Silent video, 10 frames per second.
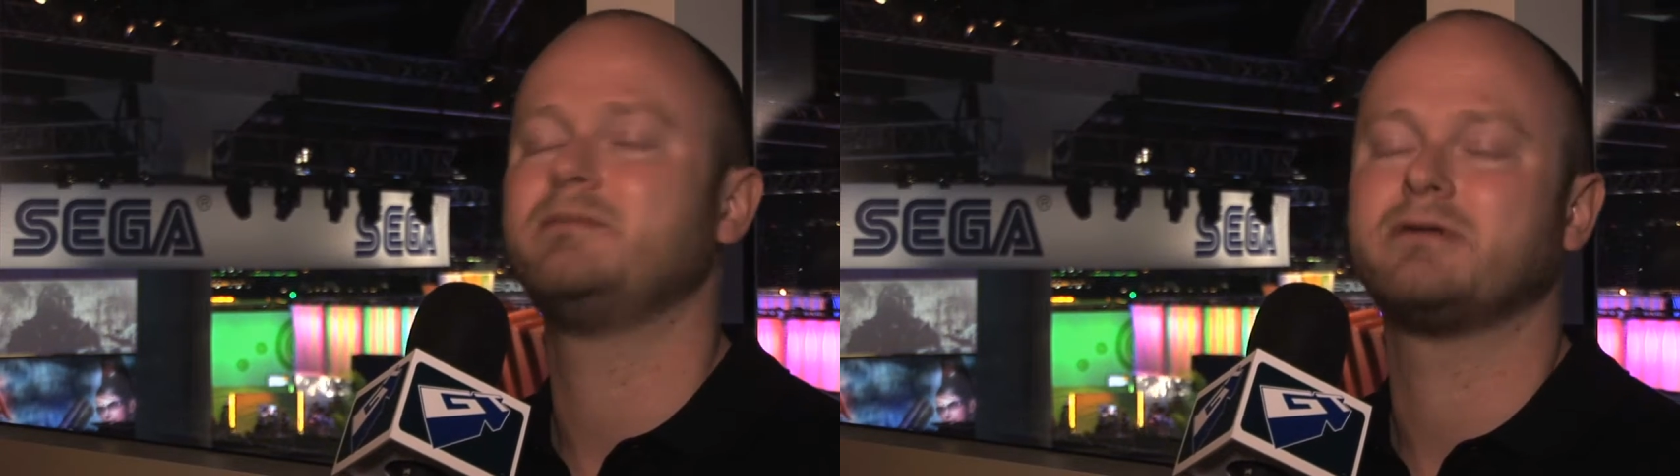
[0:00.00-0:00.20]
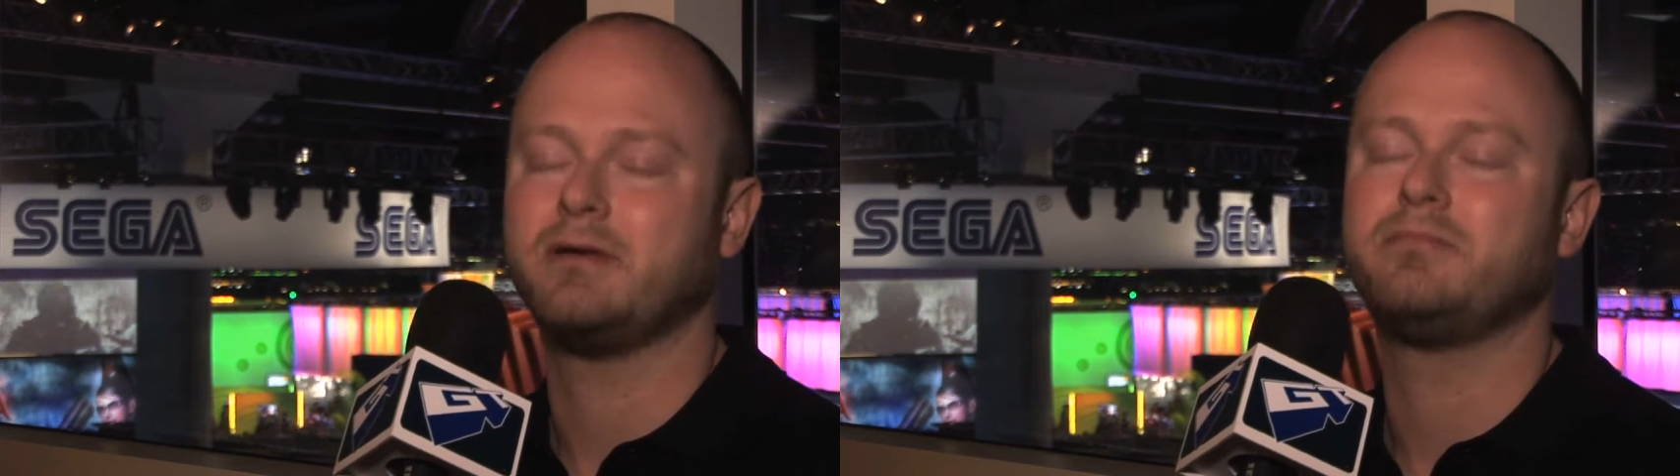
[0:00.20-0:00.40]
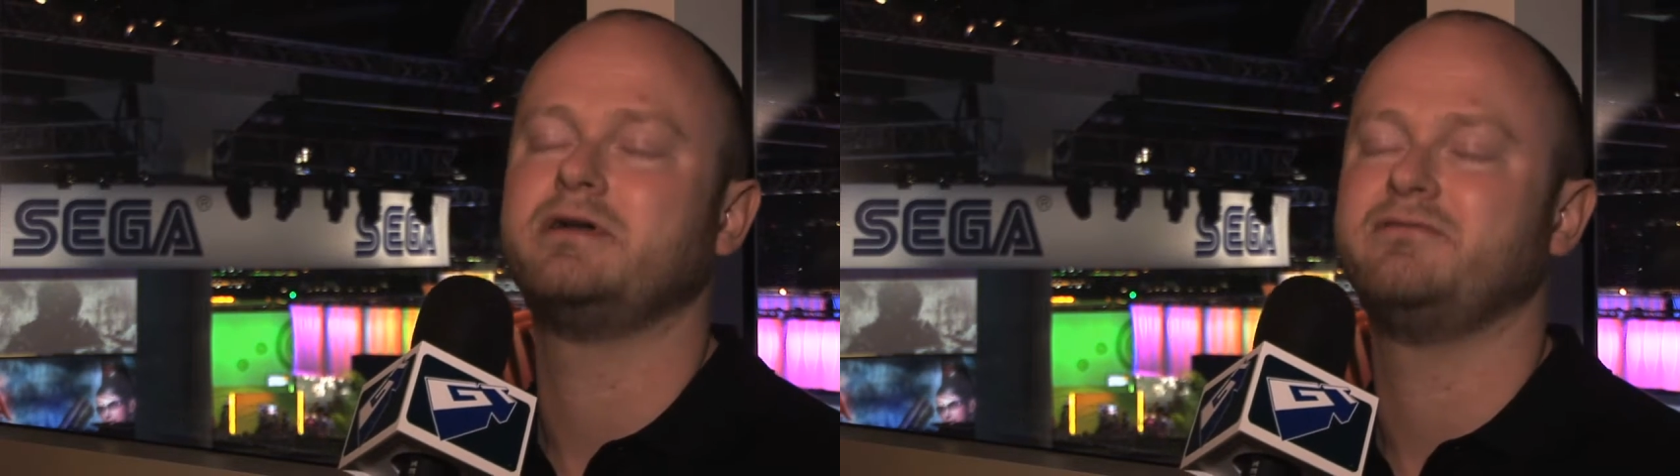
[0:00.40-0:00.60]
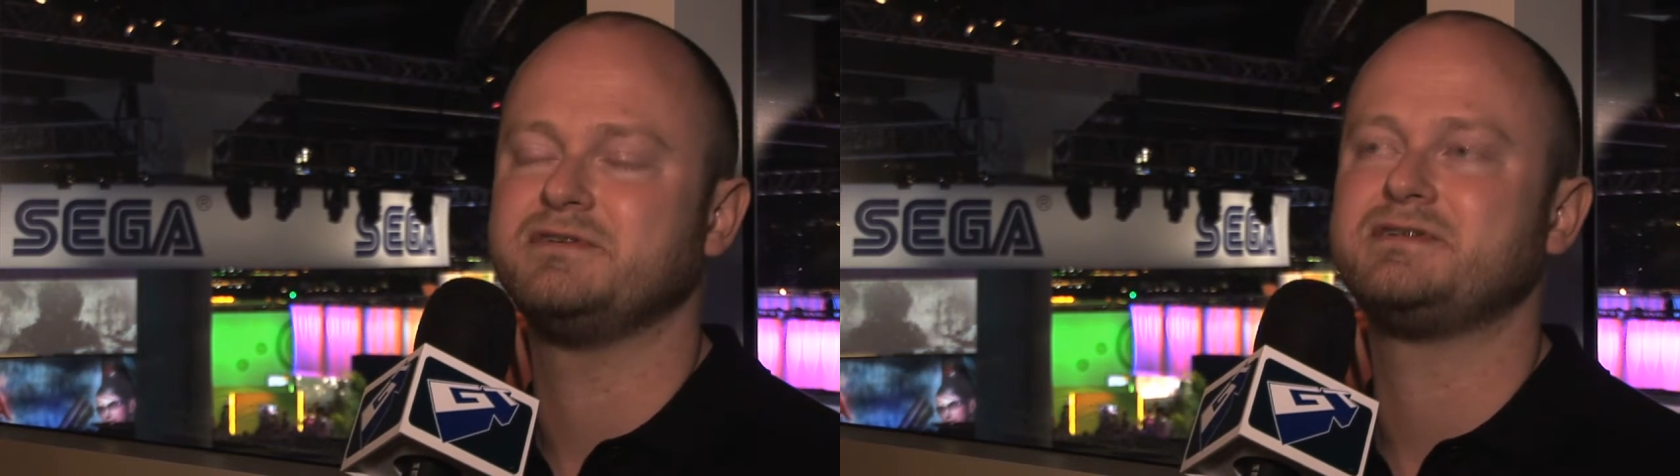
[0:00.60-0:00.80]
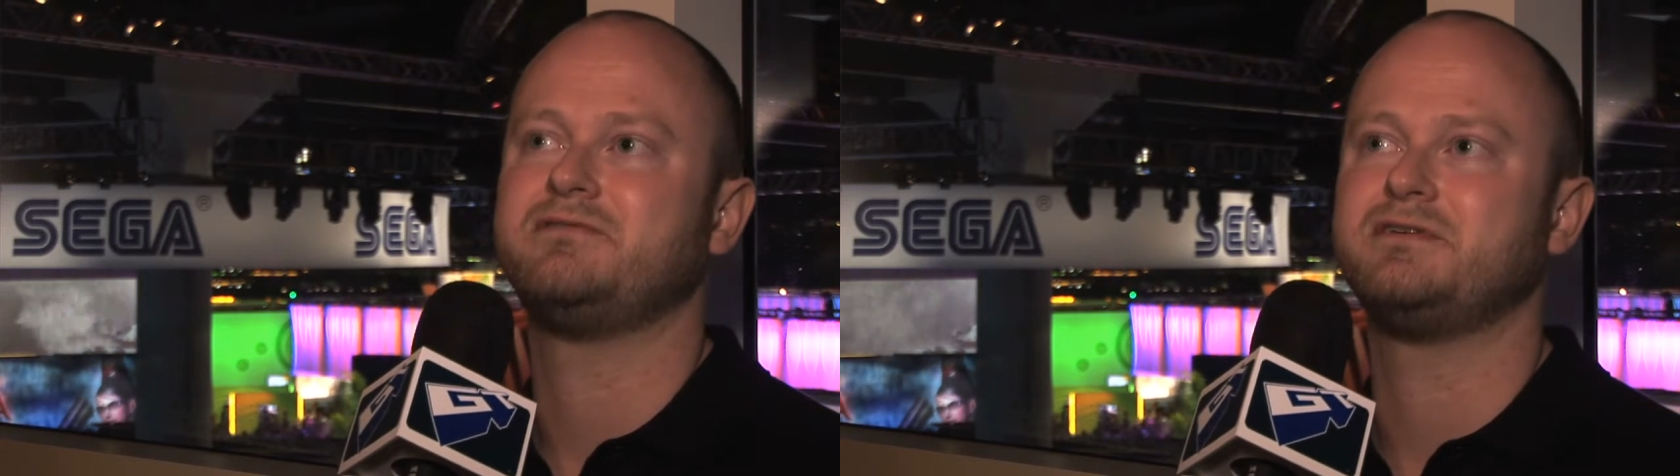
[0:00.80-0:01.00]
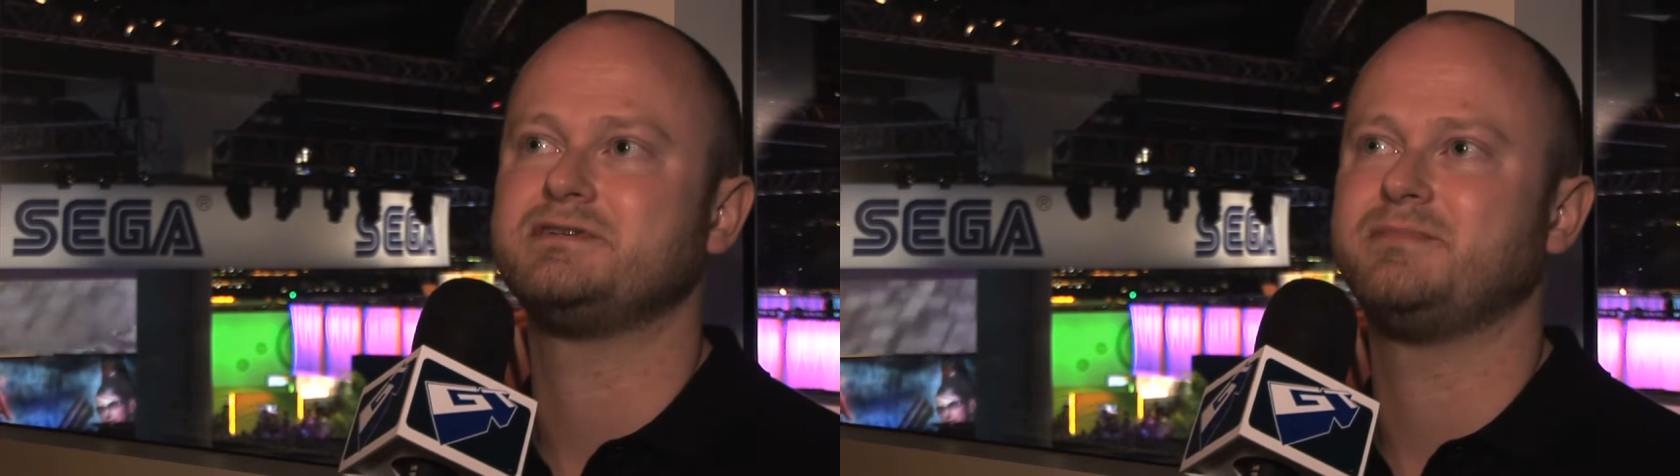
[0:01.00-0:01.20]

people get pretty vociferous